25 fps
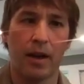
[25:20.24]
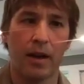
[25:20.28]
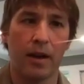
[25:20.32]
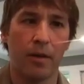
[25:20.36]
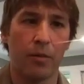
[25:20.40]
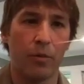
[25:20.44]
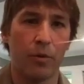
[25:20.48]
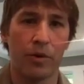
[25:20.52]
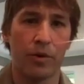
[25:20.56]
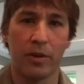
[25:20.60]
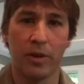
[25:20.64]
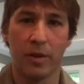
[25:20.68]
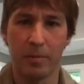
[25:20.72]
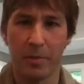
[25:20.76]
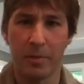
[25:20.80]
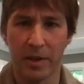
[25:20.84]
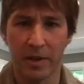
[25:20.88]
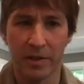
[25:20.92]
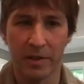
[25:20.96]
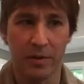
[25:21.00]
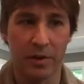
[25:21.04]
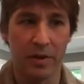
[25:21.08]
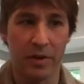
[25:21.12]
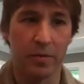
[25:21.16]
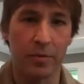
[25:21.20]
with an
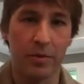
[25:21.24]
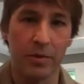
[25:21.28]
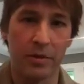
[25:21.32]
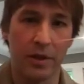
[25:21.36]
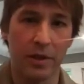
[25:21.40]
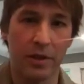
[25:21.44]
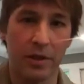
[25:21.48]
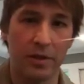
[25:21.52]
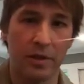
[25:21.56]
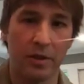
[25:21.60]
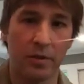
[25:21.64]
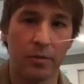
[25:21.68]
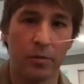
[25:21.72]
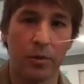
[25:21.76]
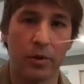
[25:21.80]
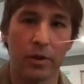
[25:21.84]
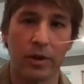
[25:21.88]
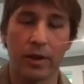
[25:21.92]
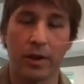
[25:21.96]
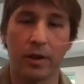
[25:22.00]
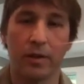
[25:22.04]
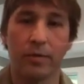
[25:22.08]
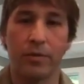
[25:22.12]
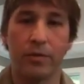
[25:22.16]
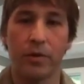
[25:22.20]
administrative position and
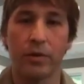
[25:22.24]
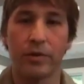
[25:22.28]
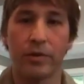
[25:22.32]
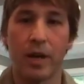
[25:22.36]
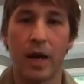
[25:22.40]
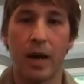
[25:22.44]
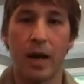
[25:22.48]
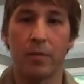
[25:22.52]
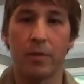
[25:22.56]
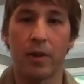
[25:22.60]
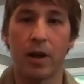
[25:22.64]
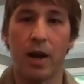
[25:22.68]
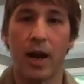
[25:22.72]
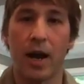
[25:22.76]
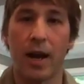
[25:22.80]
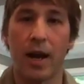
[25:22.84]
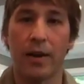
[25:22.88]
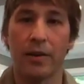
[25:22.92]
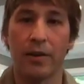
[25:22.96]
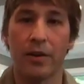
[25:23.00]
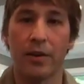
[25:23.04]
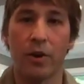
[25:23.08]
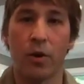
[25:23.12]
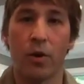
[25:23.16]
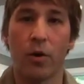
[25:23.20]
working a full-time
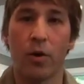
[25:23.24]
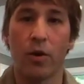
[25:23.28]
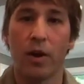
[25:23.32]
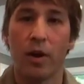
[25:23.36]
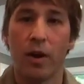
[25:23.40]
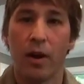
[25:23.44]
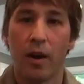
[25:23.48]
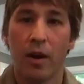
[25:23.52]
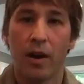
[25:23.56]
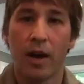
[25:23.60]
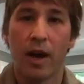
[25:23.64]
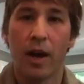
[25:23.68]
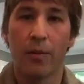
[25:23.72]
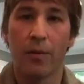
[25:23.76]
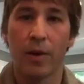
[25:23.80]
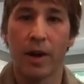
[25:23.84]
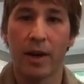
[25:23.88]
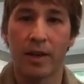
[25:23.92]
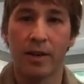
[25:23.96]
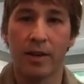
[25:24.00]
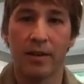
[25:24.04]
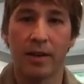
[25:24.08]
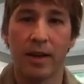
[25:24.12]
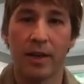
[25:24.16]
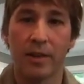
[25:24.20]
line, I
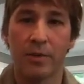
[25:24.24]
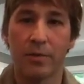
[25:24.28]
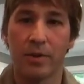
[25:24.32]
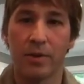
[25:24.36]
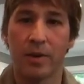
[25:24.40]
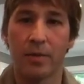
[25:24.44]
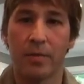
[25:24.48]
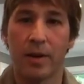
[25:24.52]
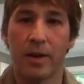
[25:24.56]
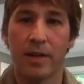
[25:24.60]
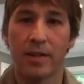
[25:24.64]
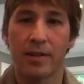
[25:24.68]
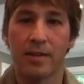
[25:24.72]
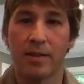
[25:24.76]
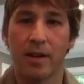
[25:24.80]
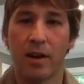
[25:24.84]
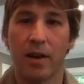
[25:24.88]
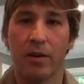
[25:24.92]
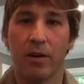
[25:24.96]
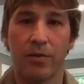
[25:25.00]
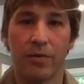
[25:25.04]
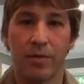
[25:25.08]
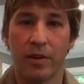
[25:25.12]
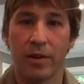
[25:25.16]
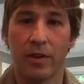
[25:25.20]
recognize within
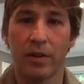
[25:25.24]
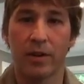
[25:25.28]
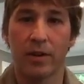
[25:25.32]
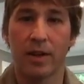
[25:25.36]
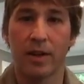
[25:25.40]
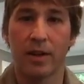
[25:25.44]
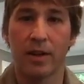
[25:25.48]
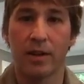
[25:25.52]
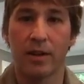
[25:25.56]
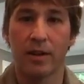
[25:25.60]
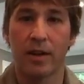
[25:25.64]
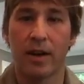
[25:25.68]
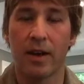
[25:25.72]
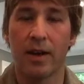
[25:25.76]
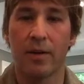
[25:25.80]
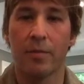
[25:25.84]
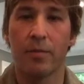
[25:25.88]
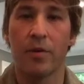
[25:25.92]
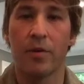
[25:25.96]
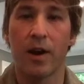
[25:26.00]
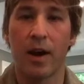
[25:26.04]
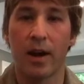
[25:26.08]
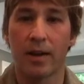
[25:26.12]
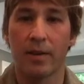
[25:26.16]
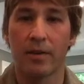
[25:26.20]
myself, like I
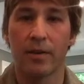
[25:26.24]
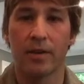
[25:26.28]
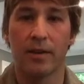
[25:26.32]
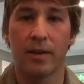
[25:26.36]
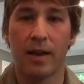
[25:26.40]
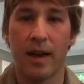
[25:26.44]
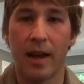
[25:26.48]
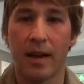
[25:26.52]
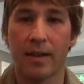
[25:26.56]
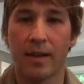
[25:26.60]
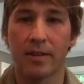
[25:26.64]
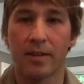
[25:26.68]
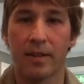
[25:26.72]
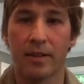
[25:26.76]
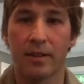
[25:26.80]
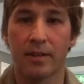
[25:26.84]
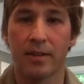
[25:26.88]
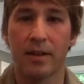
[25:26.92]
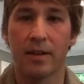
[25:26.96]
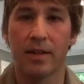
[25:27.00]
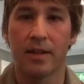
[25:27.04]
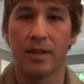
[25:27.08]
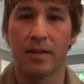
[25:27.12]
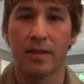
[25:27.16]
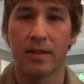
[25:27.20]
am not going to last like
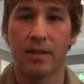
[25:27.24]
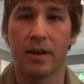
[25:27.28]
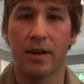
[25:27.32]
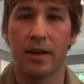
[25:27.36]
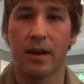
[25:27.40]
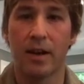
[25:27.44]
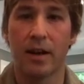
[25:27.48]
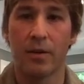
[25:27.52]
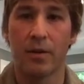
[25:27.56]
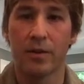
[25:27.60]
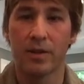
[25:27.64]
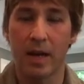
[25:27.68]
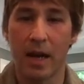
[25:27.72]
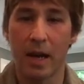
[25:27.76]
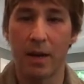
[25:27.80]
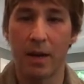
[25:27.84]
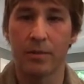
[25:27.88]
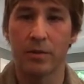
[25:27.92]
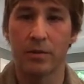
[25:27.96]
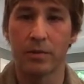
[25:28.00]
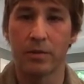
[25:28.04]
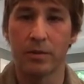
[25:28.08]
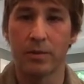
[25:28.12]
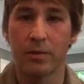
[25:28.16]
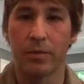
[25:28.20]
this. I was
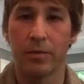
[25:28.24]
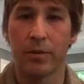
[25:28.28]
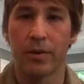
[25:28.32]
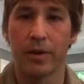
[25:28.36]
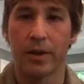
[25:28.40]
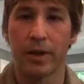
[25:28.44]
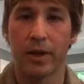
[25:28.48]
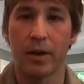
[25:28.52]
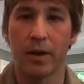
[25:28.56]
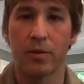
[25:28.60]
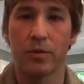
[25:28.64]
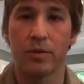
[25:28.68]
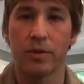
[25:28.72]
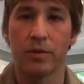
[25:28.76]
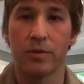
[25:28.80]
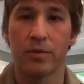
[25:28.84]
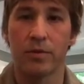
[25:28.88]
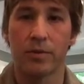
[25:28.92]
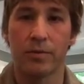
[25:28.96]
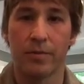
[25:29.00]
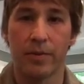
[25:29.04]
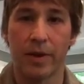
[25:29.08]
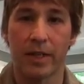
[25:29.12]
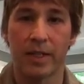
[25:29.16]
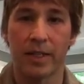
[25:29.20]
absolutely burning out. It was
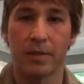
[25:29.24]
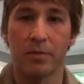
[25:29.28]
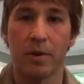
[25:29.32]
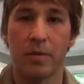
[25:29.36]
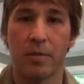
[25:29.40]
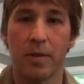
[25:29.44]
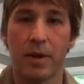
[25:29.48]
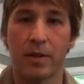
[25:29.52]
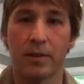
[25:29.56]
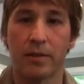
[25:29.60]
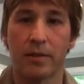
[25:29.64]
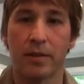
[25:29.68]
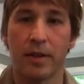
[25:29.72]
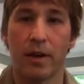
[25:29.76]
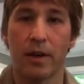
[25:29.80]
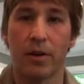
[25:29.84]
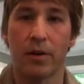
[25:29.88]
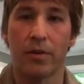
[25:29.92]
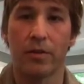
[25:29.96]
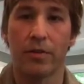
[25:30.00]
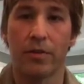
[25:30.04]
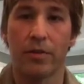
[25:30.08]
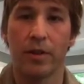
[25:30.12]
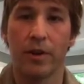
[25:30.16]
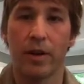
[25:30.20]
affecting my mental
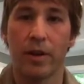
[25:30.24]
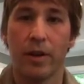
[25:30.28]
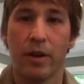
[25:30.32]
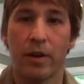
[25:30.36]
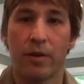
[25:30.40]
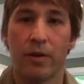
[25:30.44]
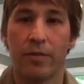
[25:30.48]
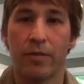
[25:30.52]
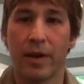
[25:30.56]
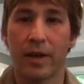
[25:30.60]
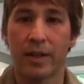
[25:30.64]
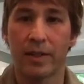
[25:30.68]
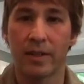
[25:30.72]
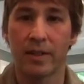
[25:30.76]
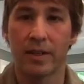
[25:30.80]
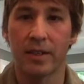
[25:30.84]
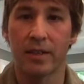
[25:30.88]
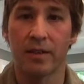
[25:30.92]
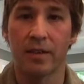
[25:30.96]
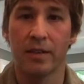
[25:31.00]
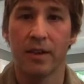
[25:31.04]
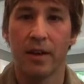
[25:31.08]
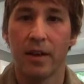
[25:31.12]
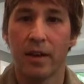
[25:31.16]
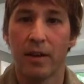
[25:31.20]
health,
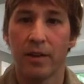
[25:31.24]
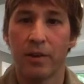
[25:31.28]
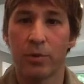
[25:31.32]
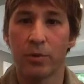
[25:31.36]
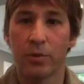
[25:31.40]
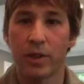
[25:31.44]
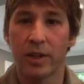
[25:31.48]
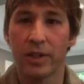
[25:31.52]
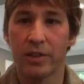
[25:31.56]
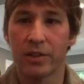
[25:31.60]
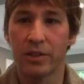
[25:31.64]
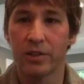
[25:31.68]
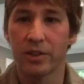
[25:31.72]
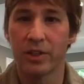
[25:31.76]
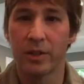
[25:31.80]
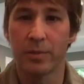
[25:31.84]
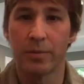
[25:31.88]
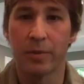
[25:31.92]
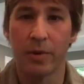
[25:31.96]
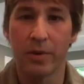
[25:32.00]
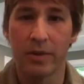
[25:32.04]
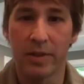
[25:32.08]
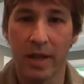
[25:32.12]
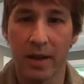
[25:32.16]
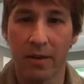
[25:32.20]
affecting the relationship
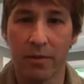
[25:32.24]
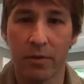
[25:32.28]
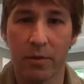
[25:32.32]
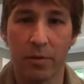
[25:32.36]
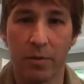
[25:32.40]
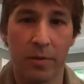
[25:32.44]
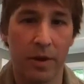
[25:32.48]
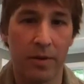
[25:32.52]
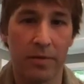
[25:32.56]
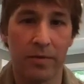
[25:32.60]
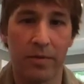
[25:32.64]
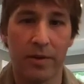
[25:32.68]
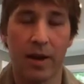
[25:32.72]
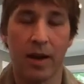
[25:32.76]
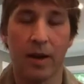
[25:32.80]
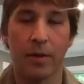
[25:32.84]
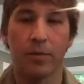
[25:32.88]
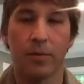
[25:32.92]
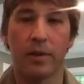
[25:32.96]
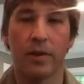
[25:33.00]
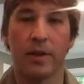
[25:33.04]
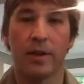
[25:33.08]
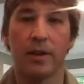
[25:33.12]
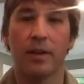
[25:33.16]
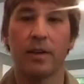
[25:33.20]
I was having with my
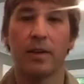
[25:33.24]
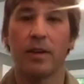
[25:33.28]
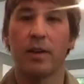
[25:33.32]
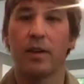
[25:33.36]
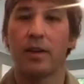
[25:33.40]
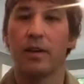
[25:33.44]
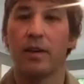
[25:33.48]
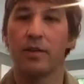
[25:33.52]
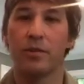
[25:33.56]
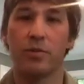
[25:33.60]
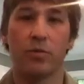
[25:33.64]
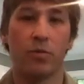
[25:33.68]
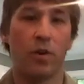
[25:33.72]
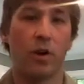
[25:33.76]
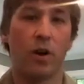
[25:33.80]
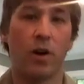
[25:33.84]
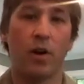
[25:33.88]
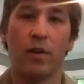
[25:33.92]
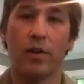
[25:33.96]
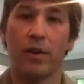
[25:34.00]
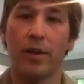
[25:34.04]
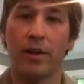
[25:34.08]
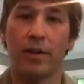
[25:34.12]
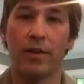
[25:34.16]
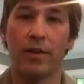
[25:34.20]
family as well.